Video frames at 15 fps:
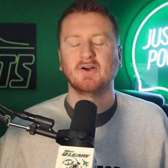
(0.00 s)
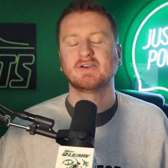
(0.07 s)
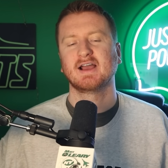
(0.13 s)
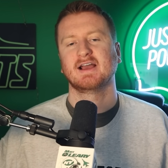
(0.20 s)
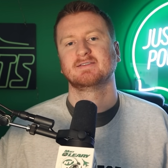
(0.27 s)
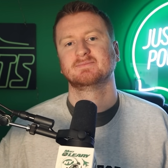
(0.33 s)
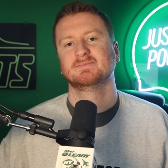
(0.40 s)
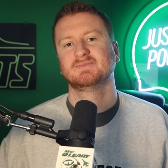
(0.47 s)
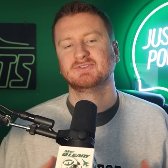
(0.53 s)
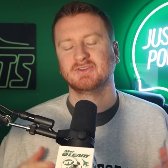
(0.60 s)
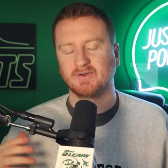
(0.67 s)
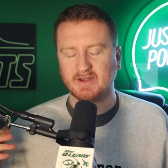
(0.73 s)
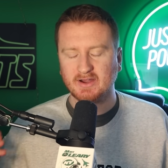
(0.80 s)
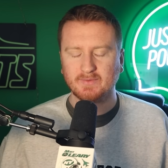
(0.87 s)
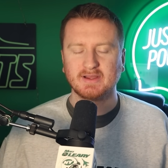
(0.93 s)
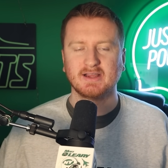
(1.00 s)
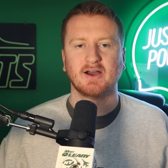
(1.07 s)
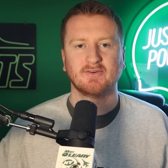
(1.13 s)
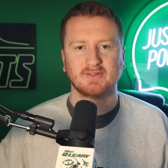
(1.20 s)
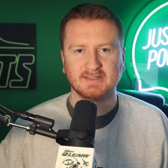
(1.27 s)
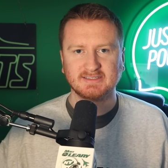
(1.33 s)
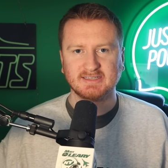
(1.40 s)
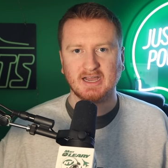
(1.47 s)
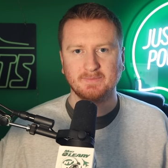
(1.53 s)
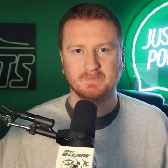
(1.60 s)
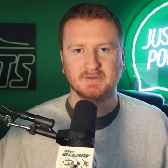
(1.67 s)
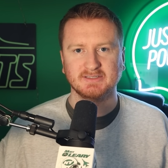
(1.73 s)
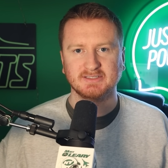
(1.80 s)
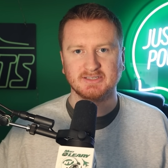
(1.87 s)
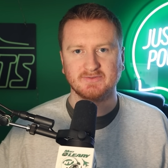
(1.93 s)
Okay, so here we go. Let's
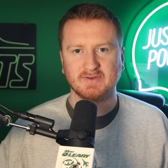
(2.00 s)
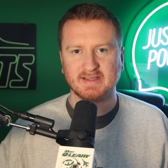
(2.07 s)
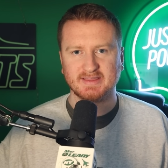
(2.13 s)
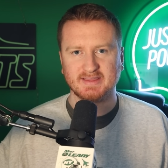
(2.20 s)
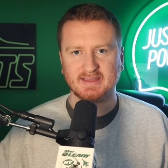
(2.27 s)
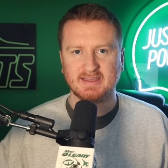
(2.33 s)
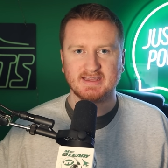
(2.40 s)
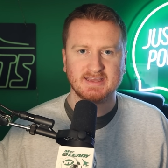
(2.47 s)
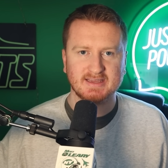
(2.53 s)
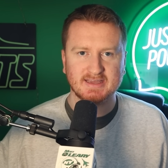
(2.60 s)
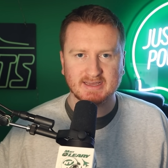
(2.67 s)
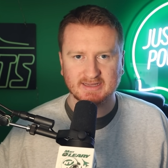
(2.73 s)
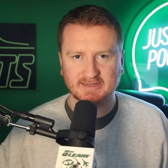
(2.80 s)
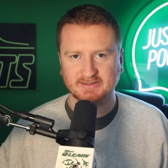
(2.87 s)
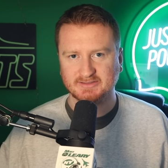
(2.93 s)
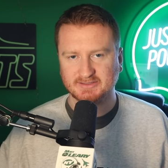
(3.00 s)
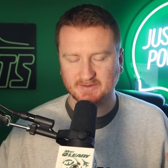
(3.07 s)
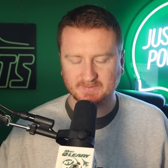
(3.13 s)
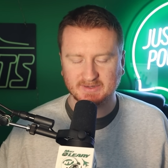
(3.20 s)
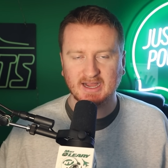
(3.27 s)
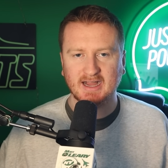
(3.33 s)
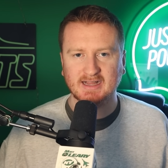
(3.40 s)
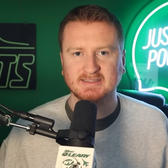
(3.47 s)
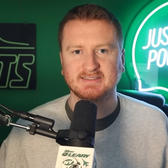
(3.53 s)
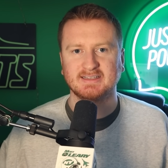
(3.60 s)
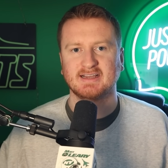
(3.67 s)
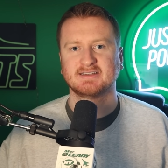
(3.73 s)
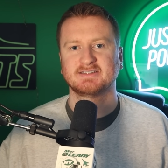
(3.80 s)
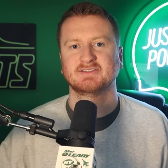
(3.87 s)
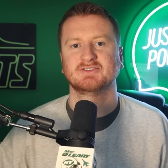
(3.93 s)
hop into it. The some
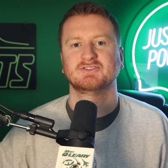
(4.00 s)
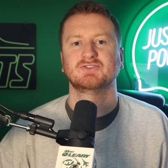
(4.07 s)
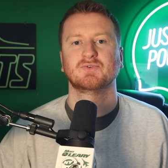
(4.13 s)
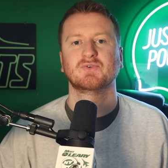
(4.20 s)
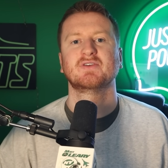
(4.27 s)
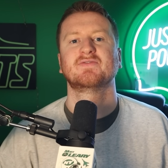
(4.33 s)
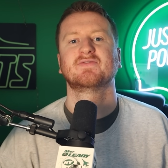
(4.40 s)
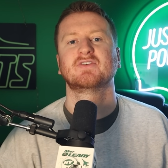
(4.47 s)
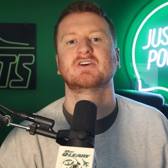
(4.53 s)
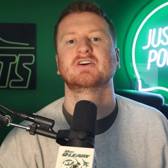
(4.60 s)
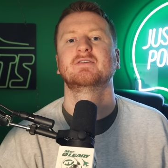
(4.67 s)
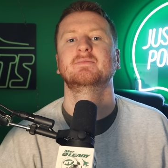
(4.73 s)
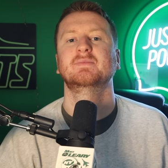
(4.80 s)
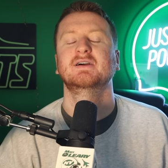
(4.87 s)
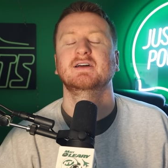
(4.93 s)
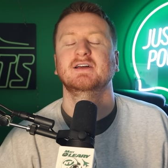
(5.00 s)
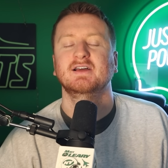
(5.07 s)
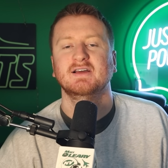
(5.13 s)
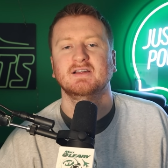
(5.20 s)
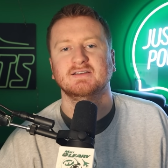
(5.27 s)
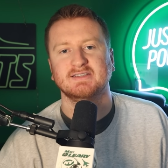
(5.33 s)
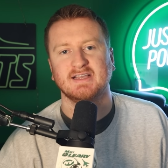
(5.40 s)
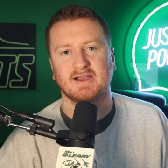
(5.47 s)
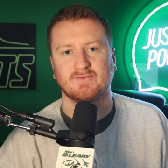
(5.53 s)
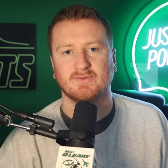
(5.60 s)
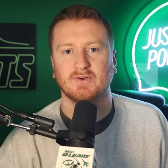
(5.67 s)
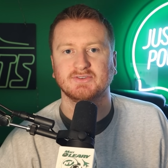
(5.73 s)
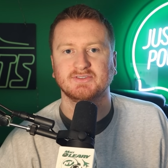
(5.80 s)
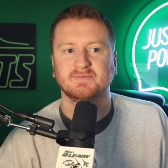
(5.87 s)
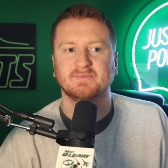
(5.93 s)
context, the story from Zach
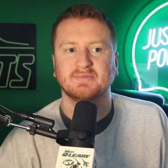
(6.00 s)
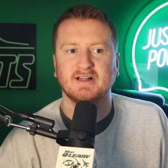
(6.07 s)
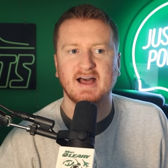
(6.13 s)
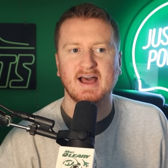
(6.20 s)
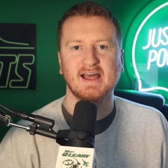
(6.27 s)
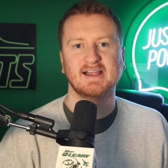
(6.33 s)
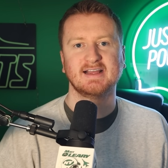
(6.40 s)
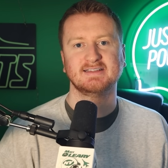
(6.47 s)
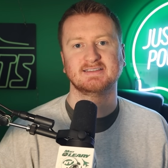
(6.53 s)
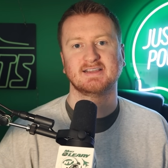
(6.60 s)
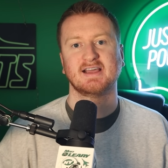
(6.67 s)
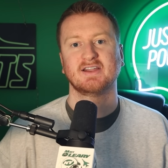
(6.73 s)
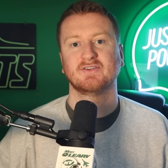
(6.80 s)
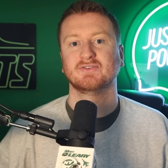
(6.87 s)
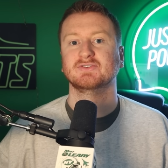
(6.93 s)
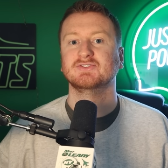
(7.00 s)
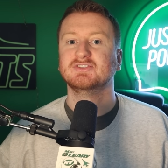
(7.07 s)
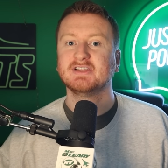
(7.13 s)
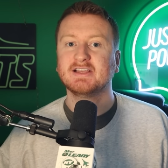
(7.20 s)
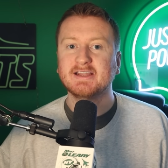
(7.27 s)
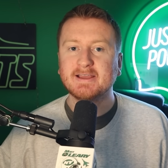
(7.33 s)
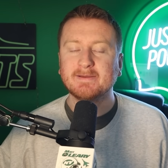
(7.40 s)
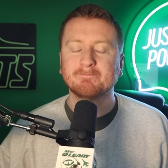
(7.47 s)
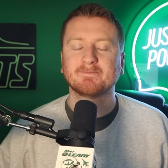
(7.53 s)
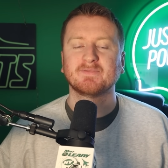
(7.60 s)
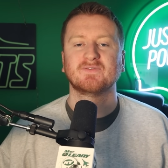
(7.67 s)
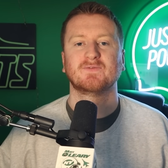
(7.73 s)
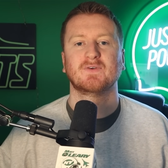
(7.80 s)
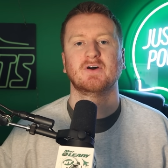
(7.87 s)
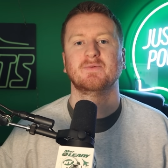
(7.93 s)
Rosenblatt and Diana Rossini
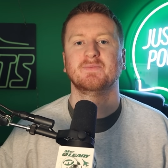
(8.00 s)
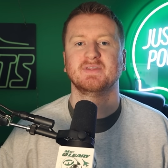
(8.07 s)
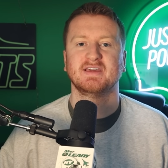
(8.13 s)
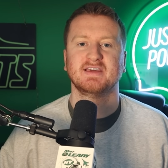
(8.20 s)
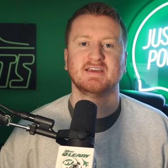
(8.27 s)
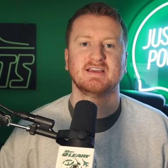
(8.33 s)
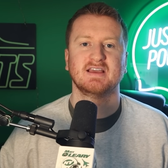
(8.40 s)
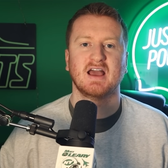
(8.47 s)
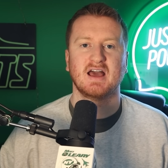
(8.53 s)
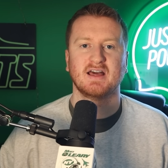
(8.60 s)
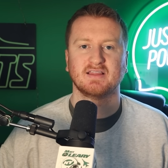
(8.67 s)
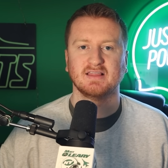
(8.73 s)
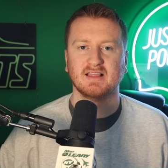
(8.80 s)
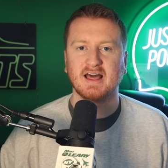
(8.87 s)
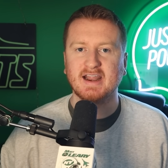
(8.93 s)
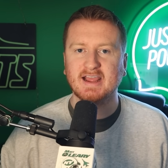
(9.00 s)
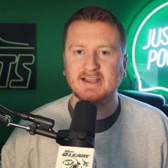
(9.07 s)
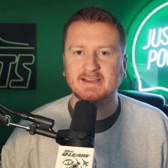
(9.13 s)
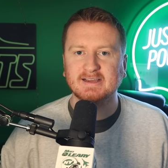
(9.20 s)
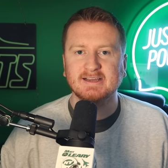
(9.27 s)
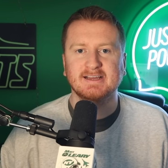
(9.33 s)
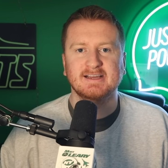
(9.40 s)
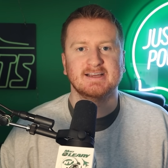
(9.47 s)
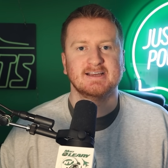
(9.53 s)
from The Athletic.